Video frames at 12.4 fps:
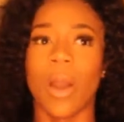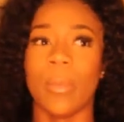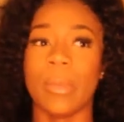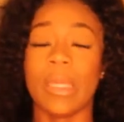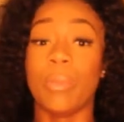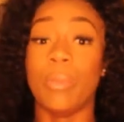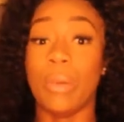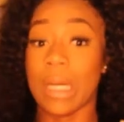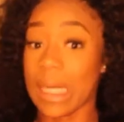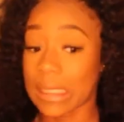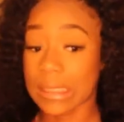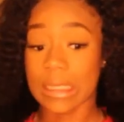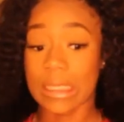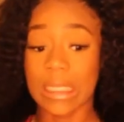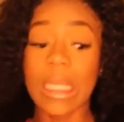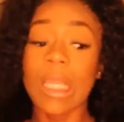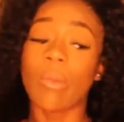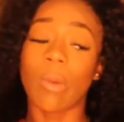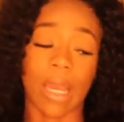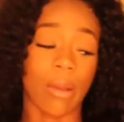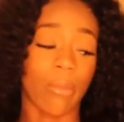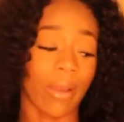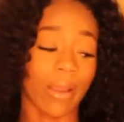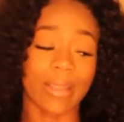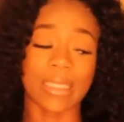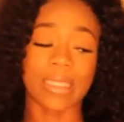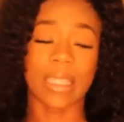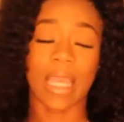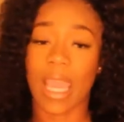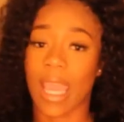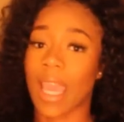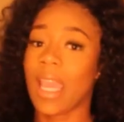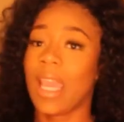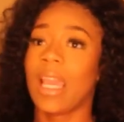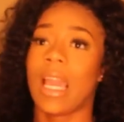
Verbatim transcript: Me personally, when I'm wearing this hair,